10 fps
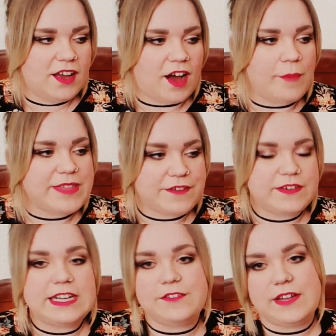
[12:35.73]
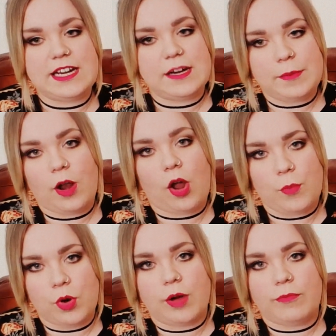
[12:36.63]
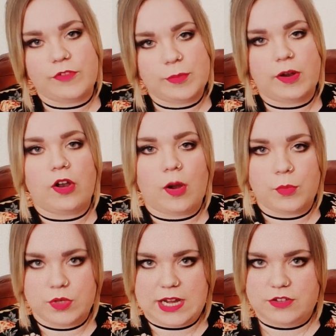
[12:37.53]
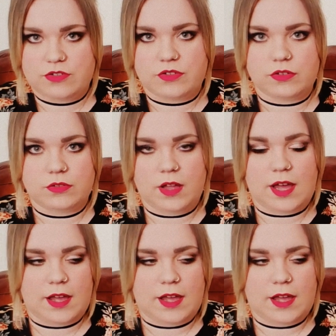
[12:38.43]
I'm definitely feeling a lot more comfortable and a lot more natural